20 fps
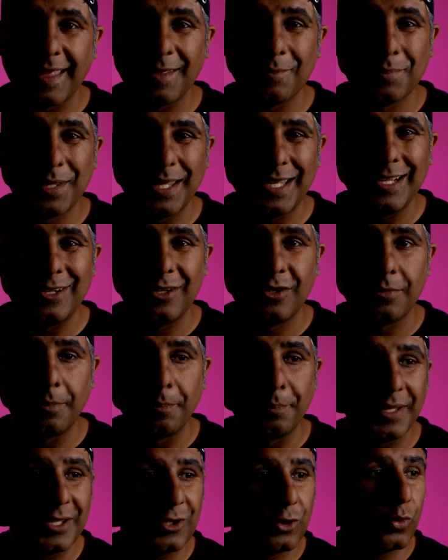being a
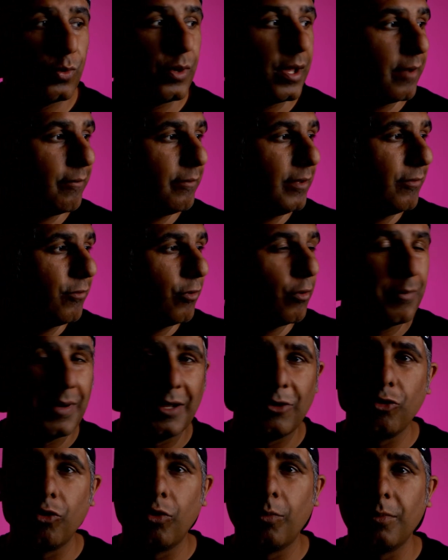bit too heavy for my
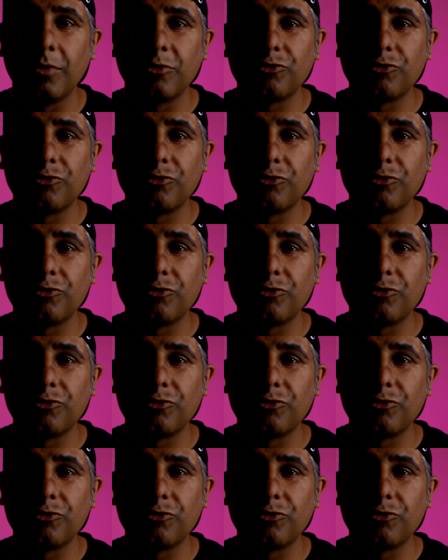normal